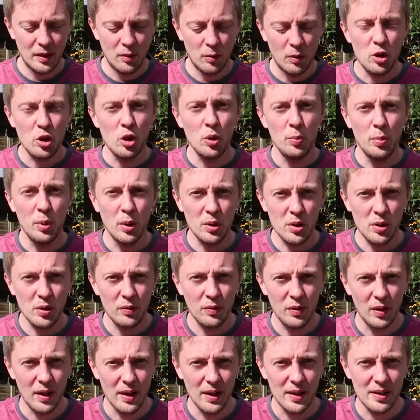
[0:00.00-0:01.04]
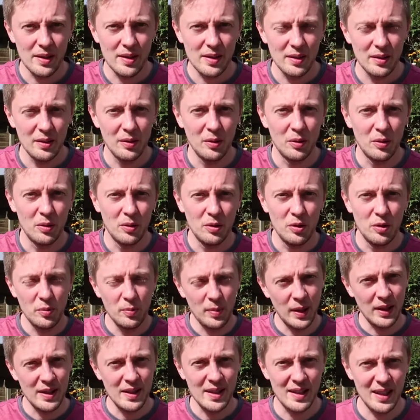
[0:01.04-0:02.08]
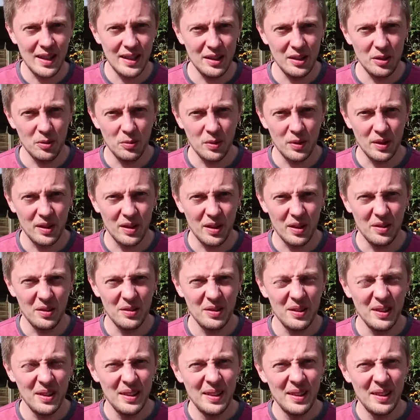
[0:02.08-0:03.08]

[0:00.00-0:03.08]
once you've booked your flights, or you've picked a day that you want to go,